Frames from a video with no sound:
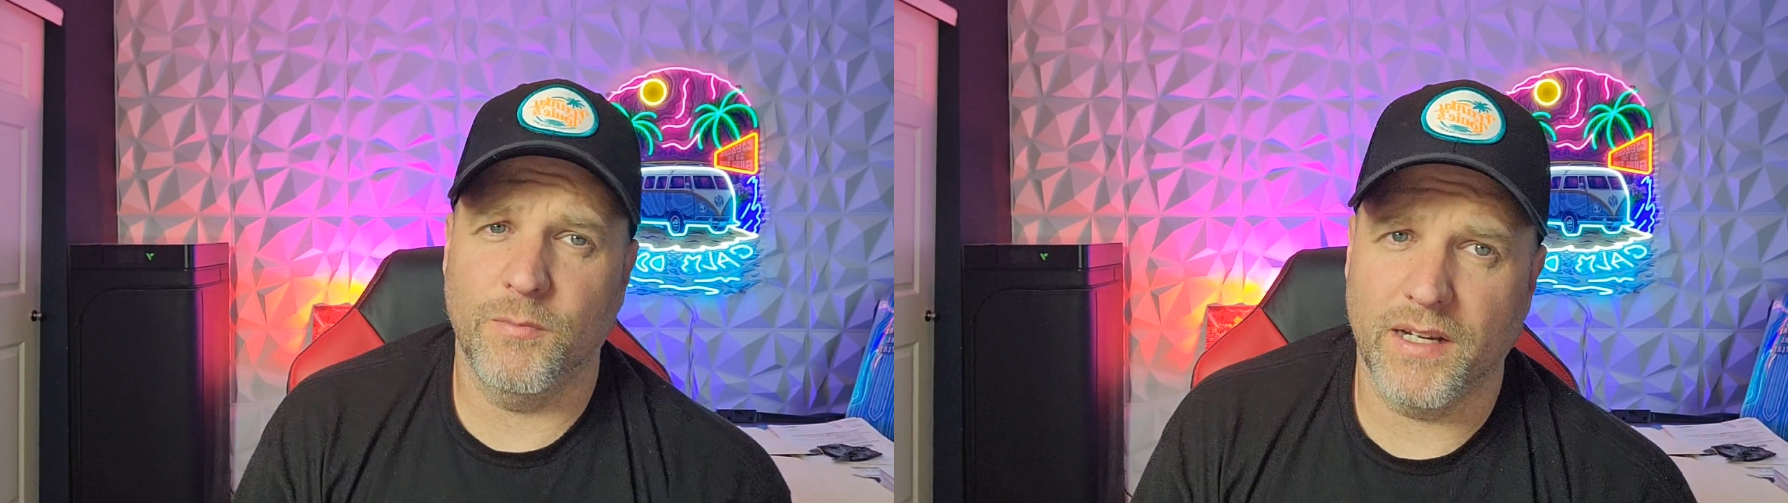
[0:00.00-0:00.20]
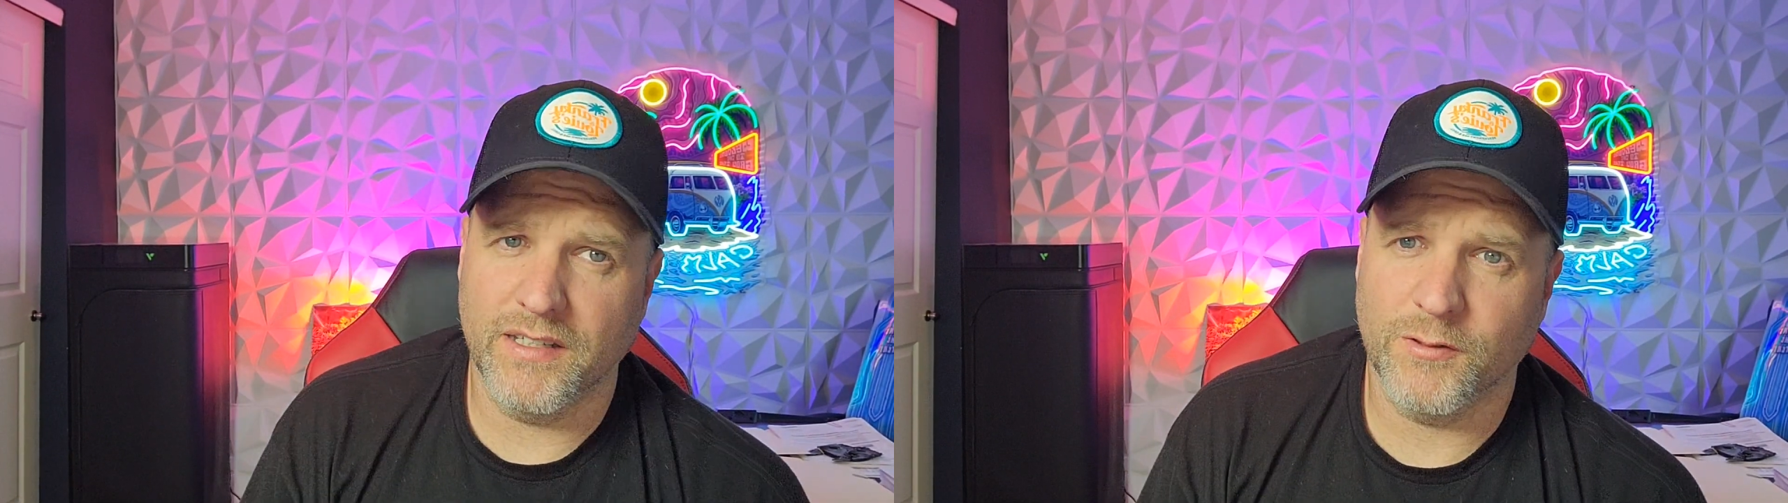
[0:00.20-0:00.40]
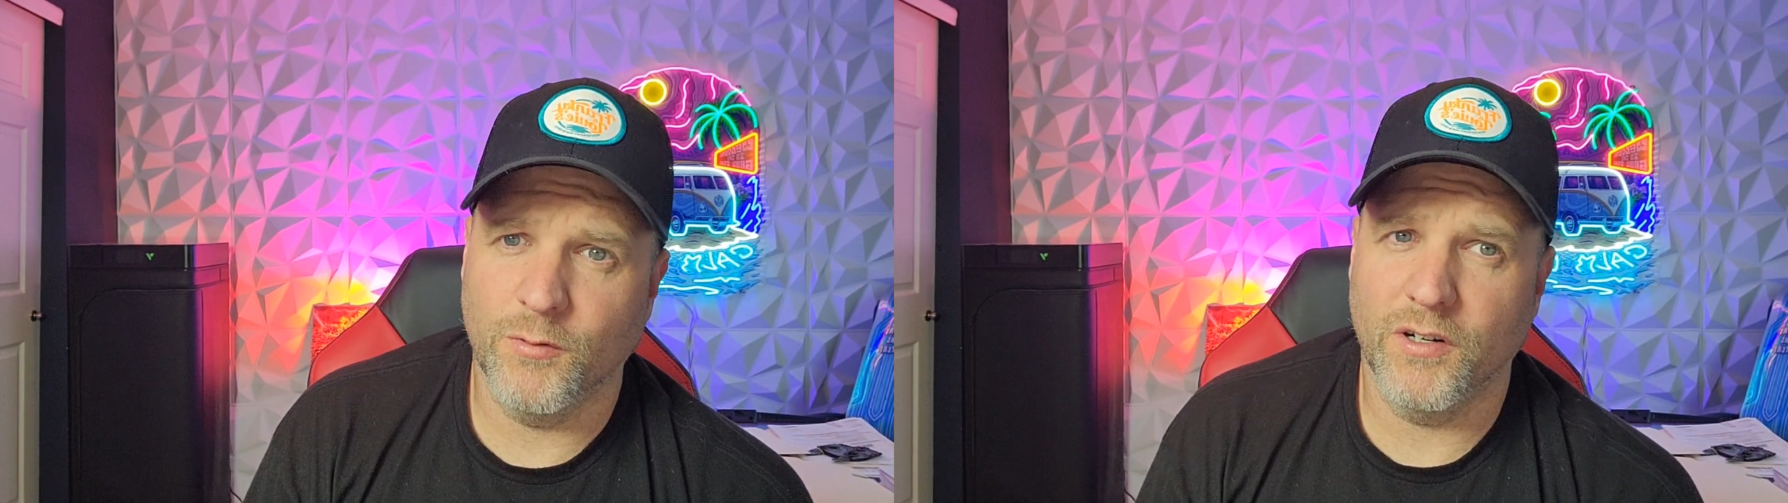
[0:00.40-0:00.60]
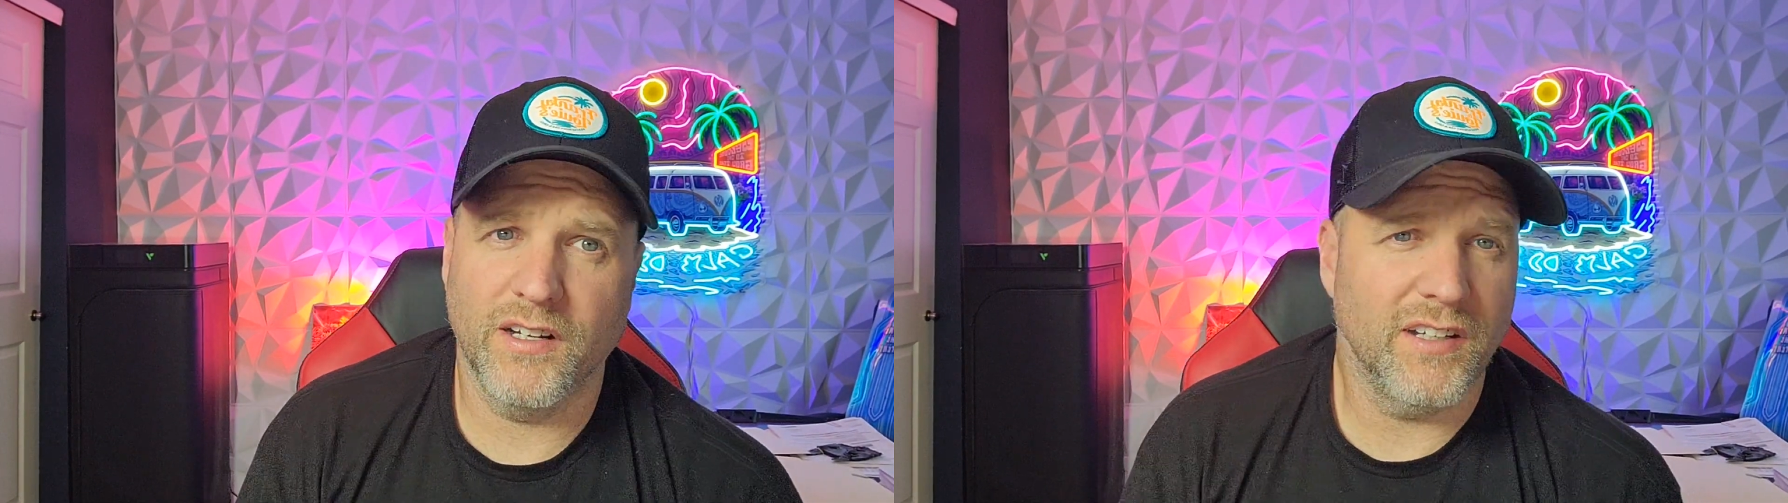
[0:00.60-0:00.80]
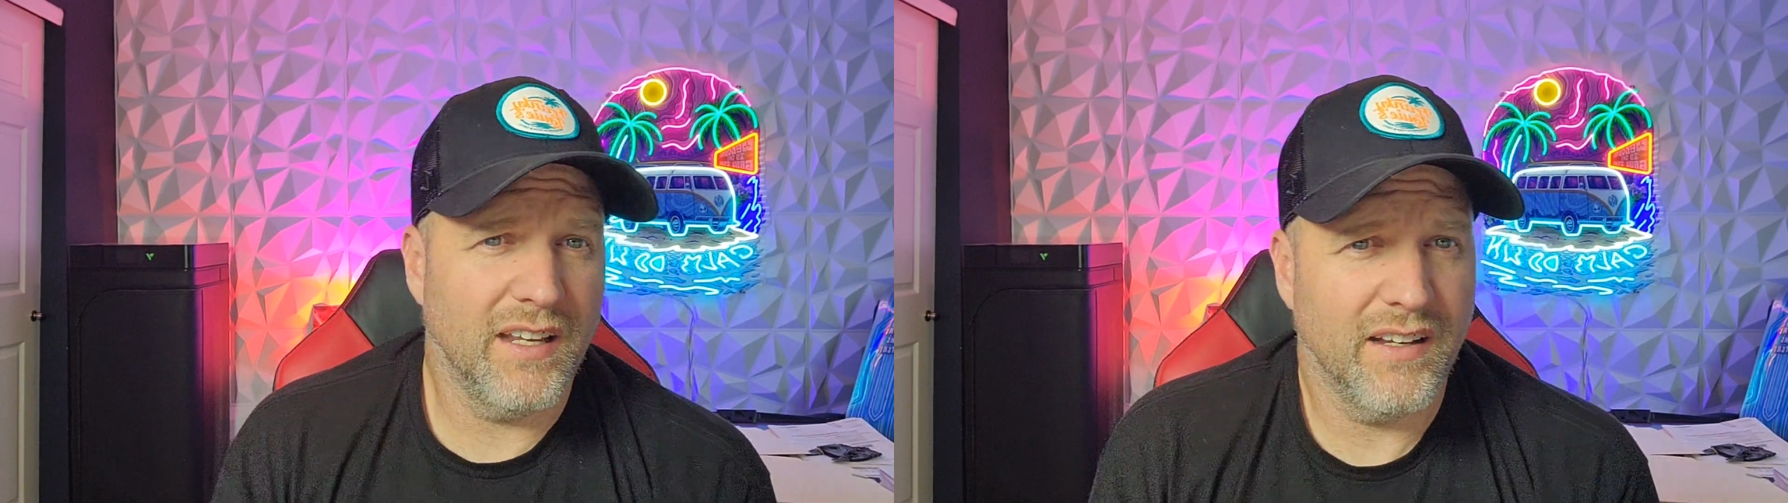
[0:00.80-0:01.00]
to my
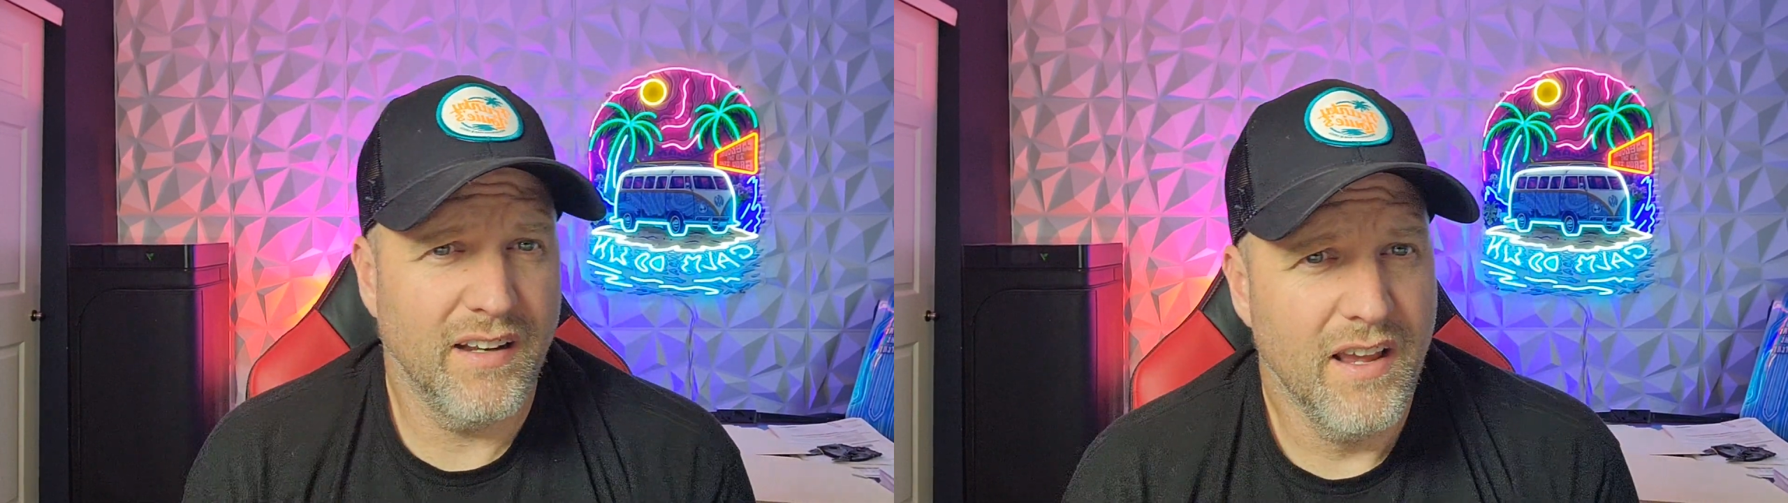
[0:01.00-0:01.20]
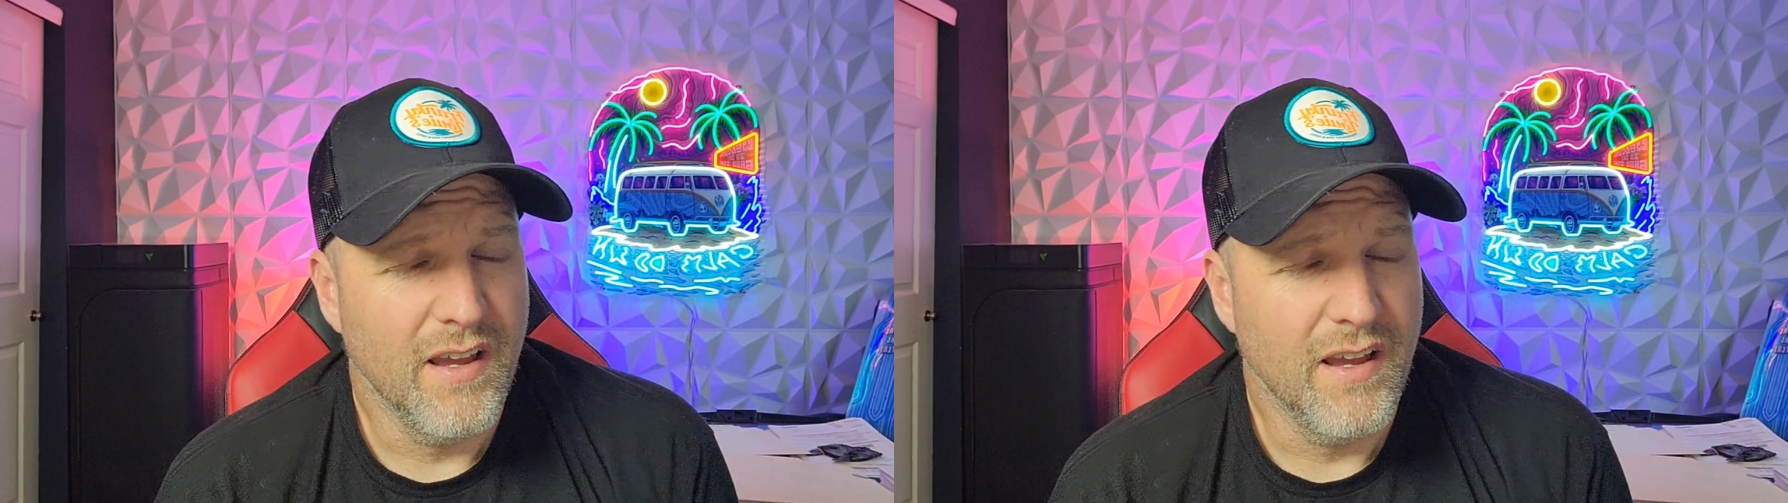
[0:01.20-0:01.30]
Discord and get